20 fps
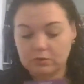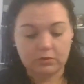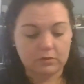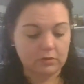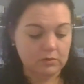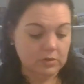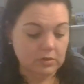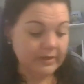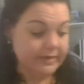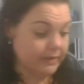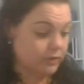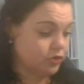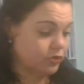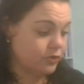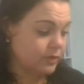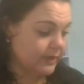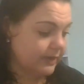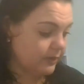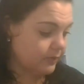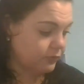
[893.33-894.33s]

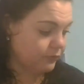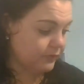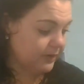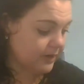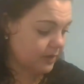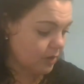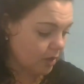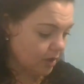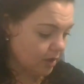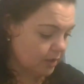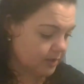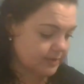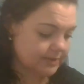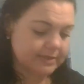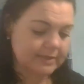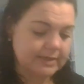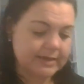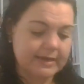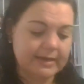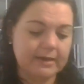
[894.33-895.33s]
literally 3 cards
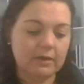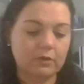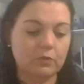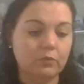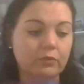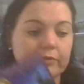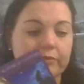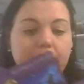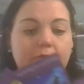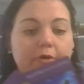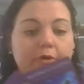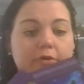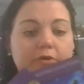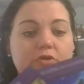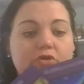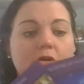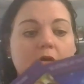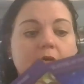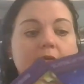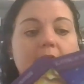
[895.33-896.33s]
here with
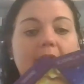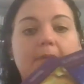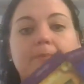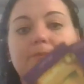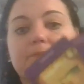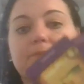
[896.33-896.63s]
roads on them.